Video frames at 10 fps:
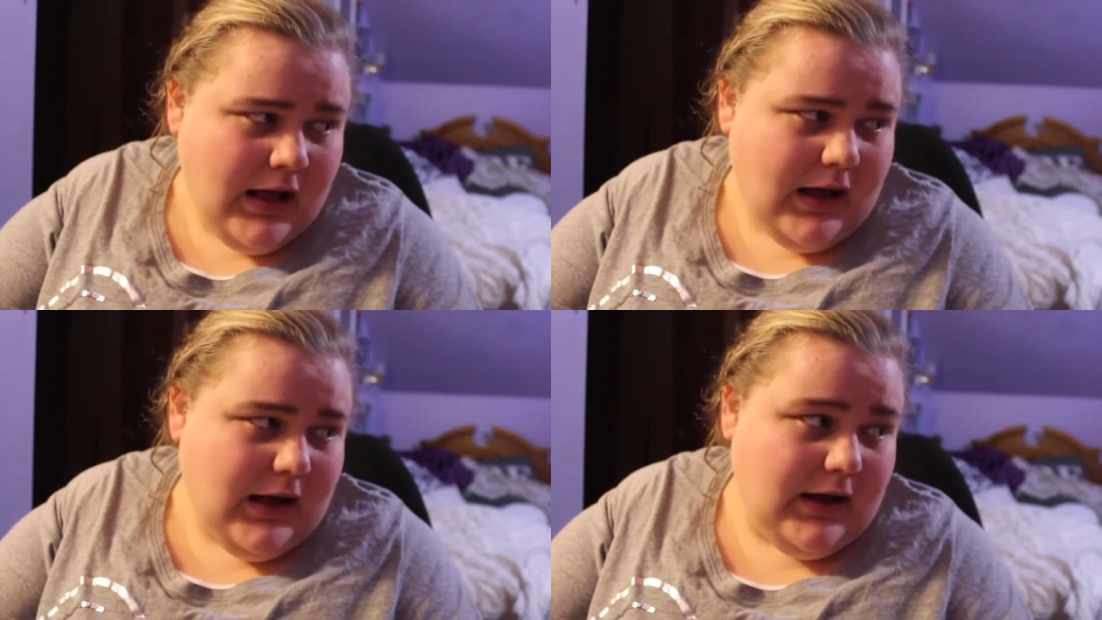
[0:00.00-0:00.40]

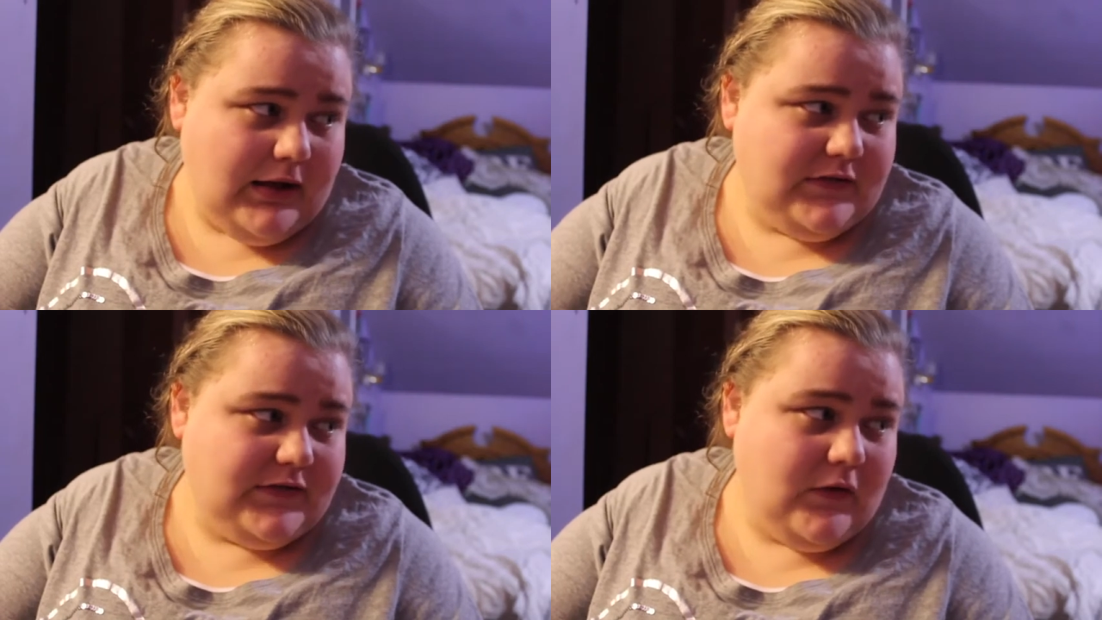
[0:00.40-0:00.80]

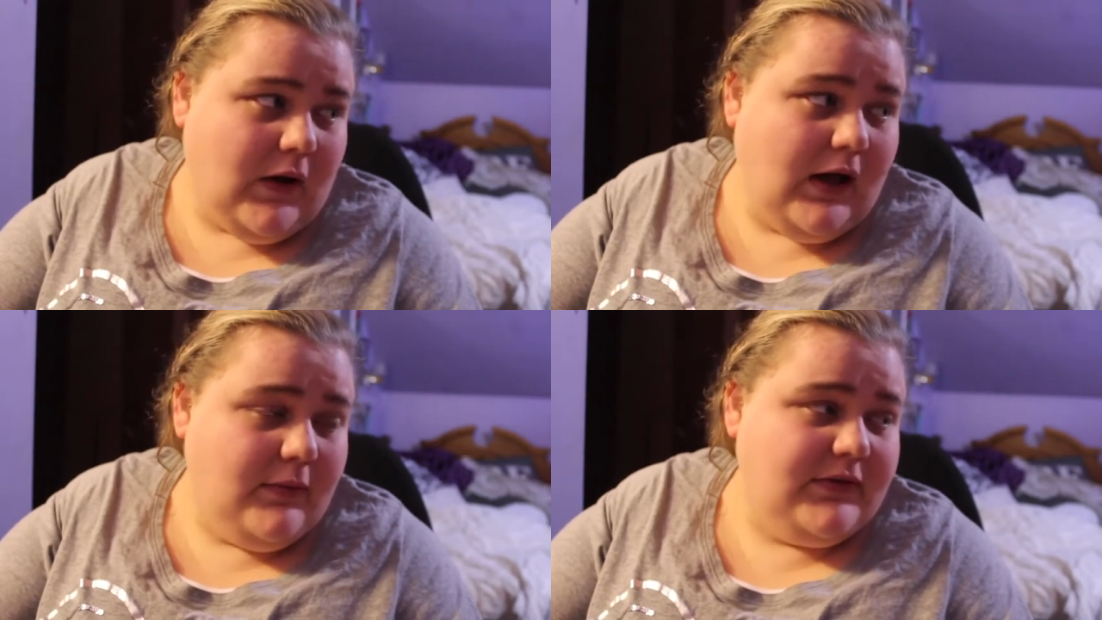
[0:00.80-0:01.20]
So
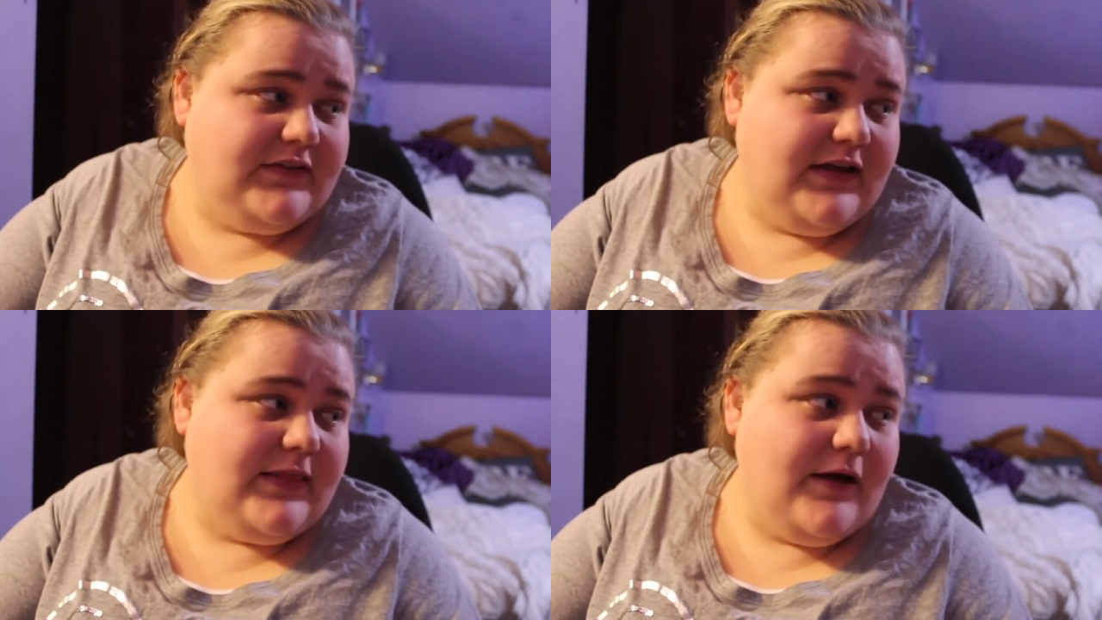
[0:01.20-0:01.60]
I would
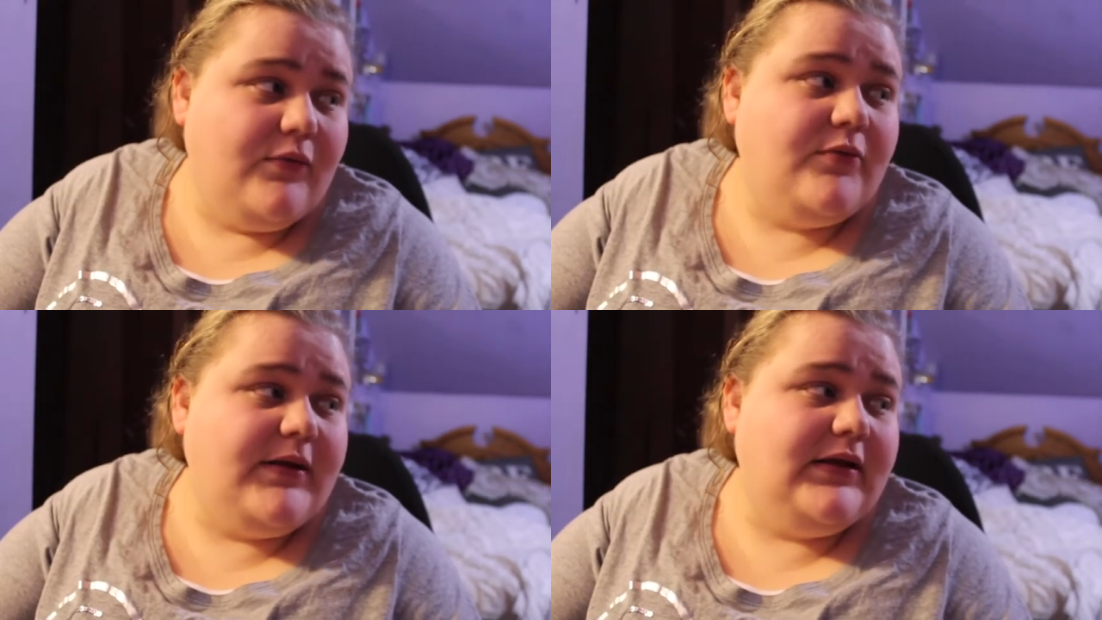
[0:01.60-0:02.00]
say that
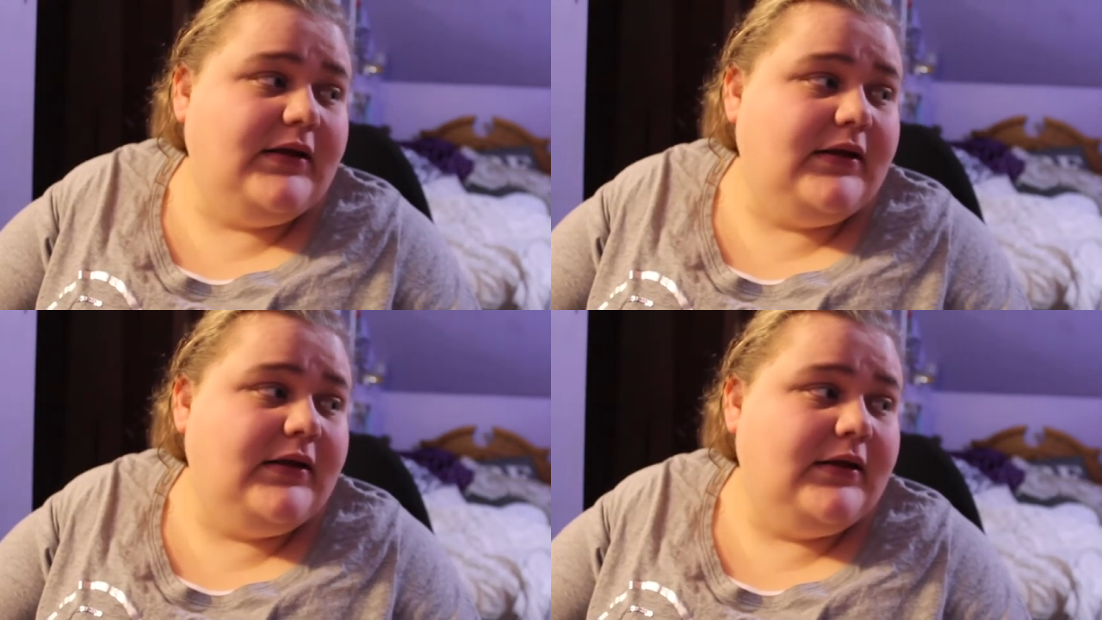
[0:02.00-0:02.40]
would
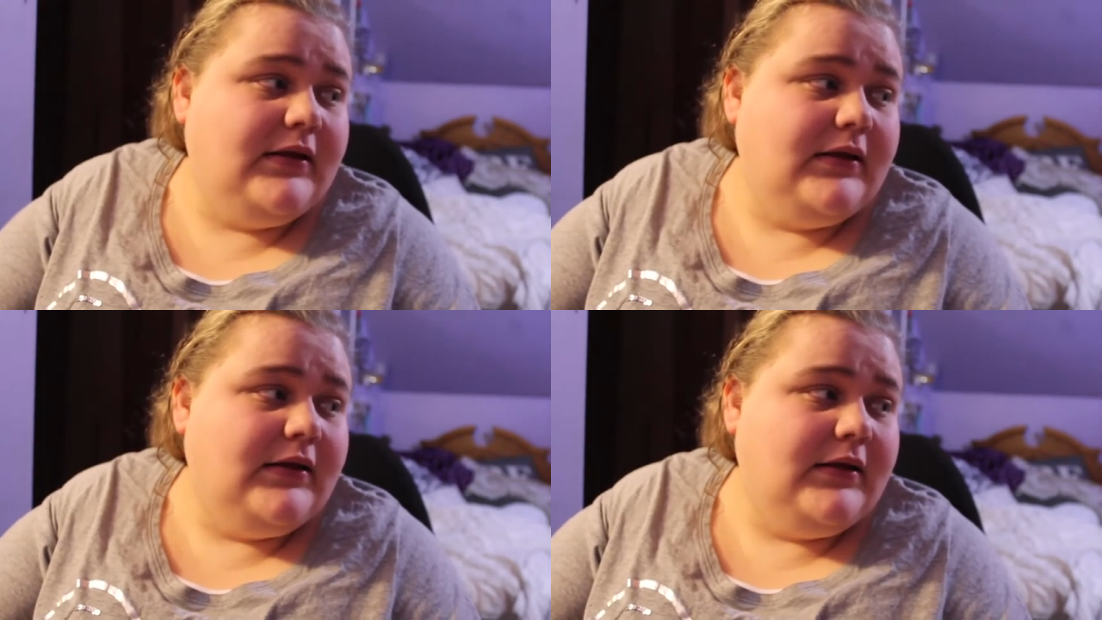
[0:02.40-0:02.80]
be
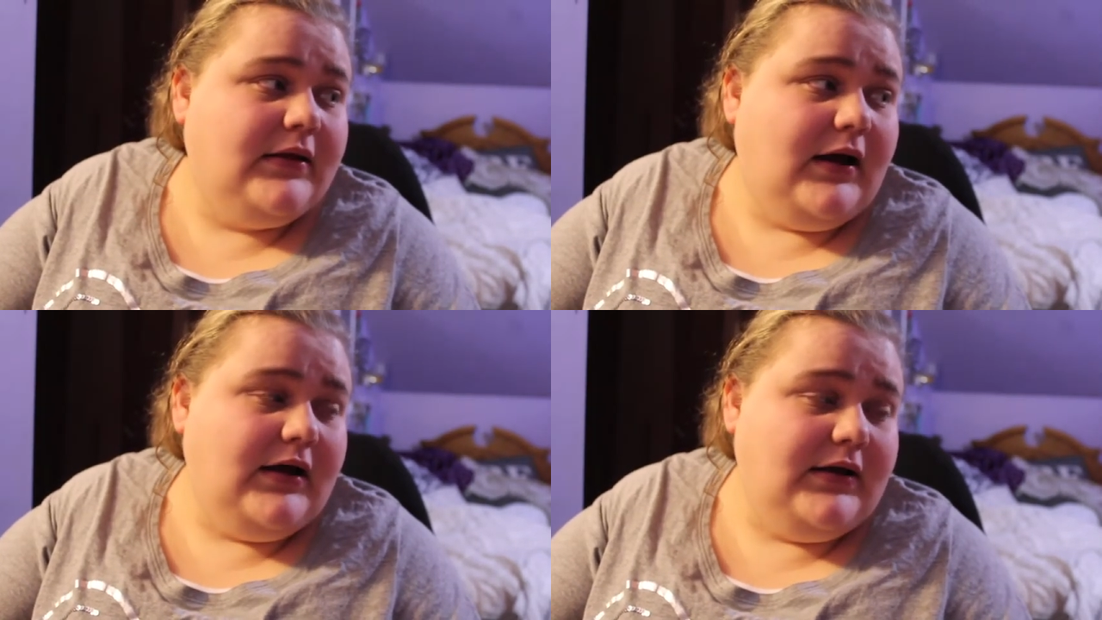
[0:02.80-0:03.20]

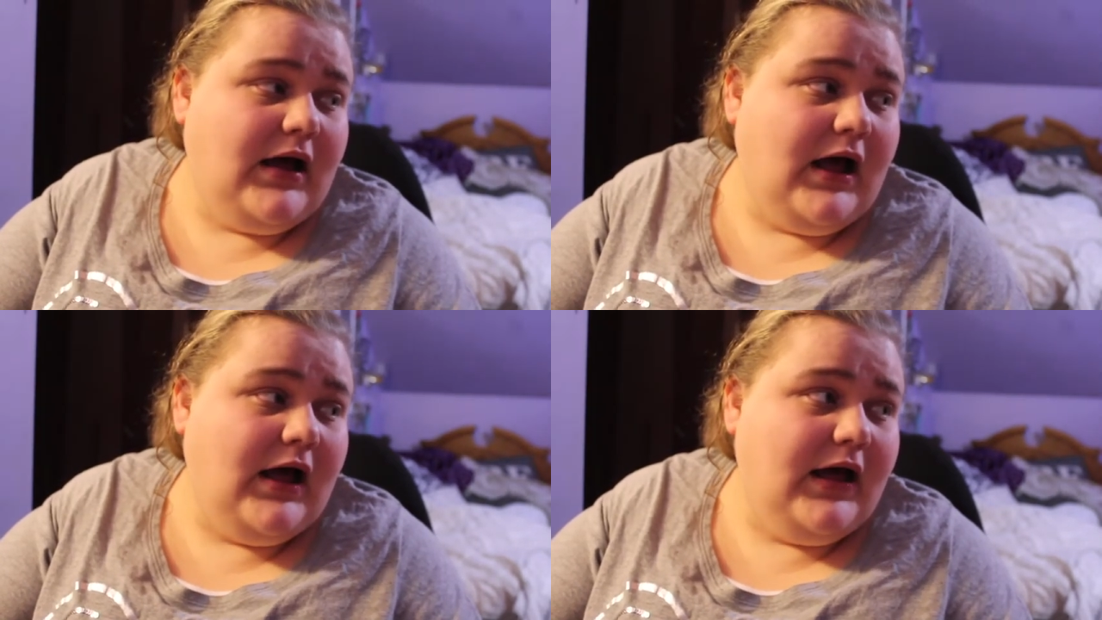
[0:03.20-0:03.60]
a
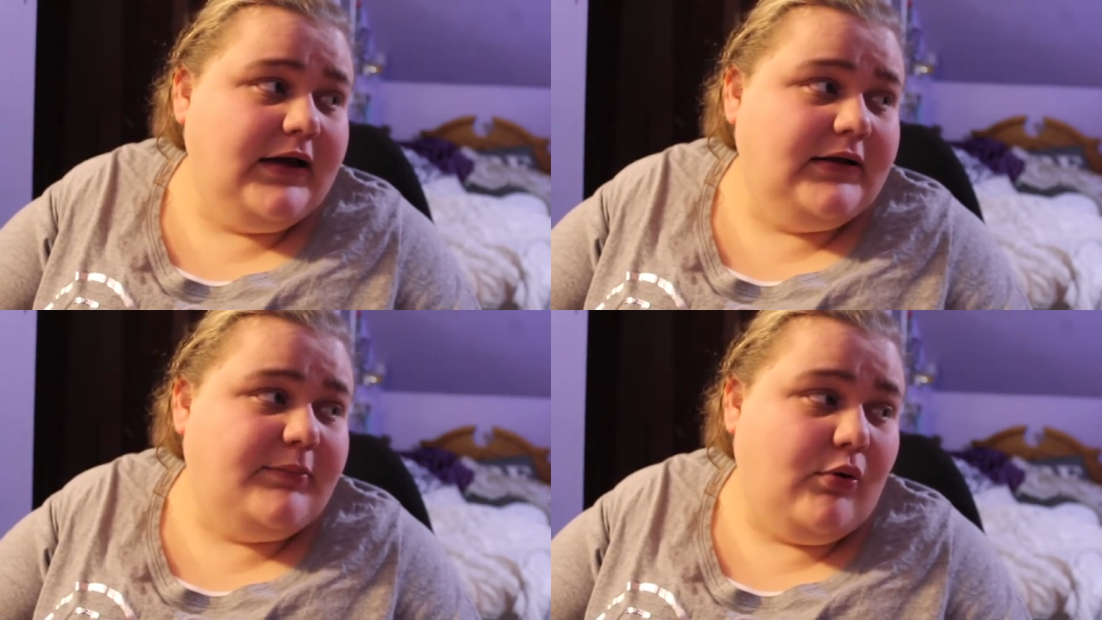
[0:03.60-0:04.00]

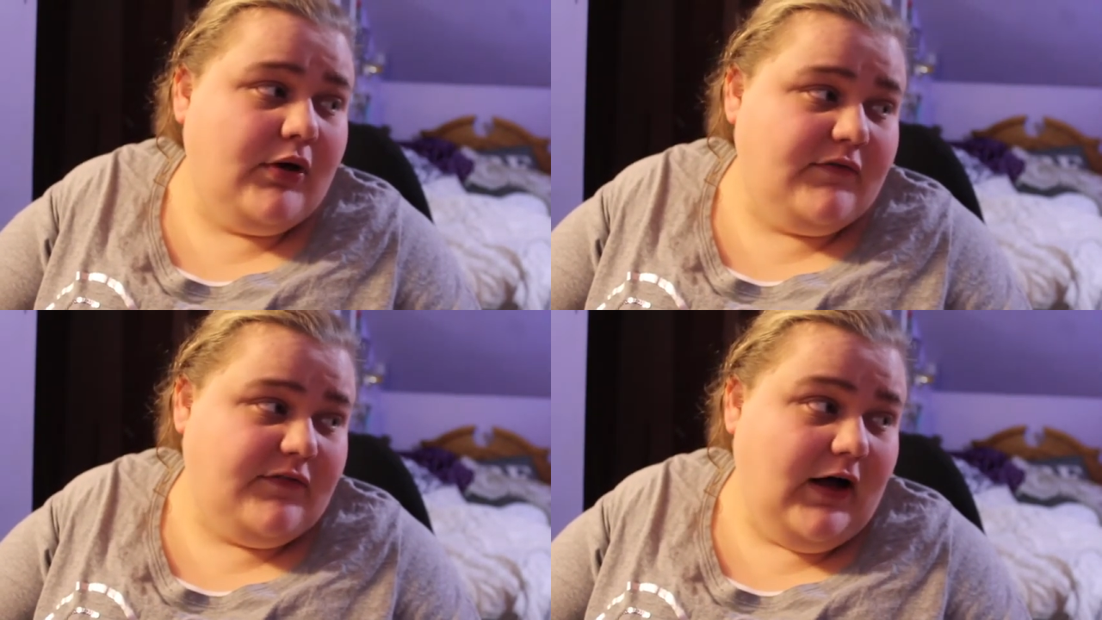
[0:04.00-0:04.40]

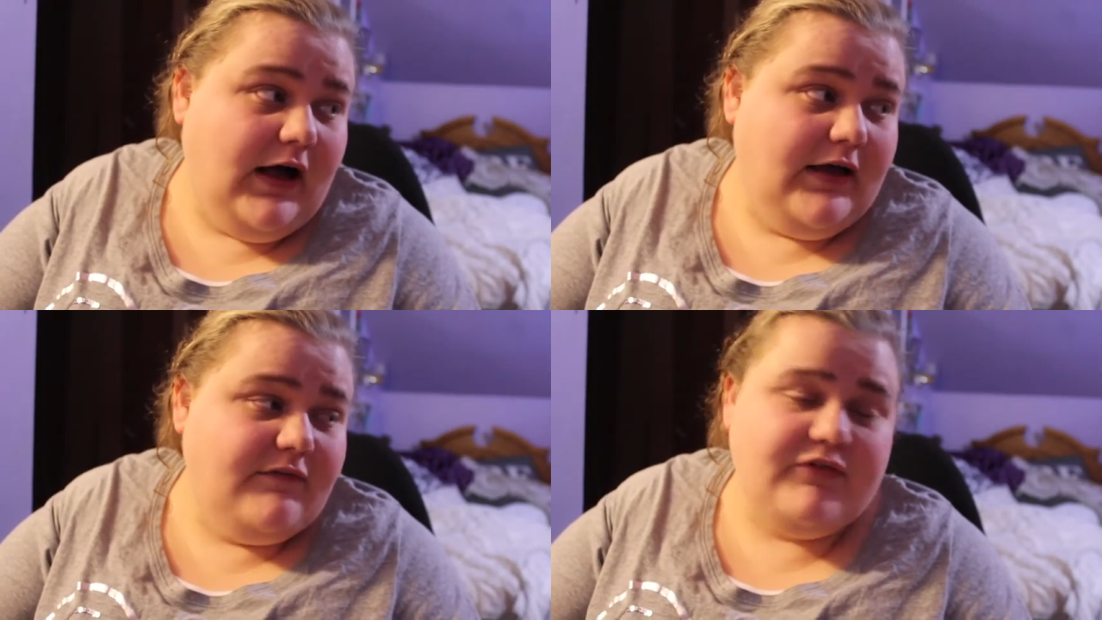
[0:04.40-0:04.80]

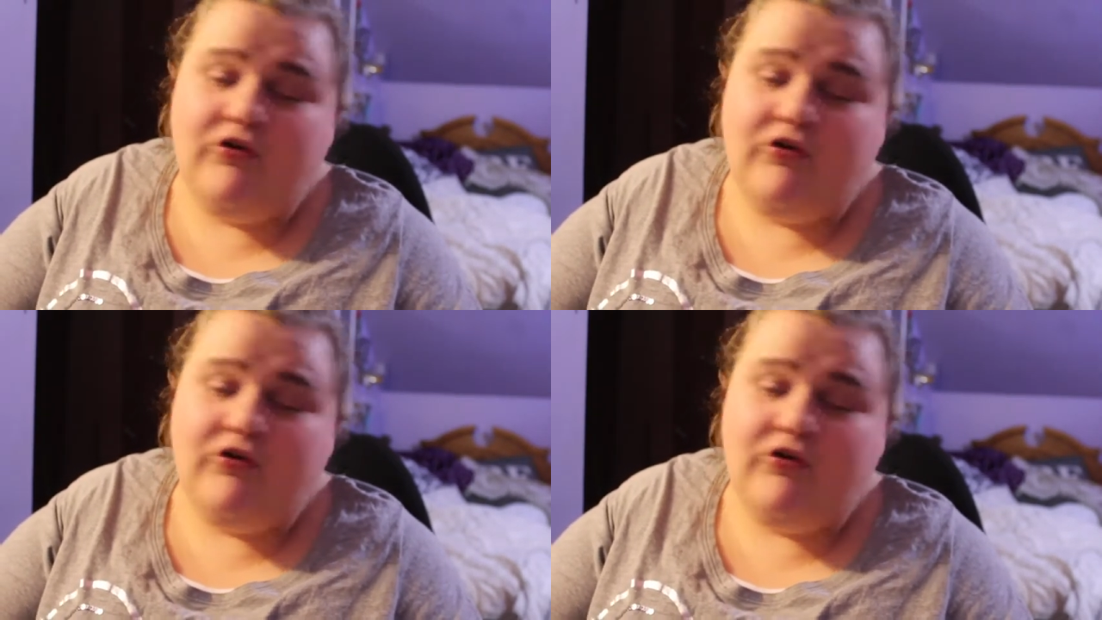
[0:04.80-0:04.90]
9.5.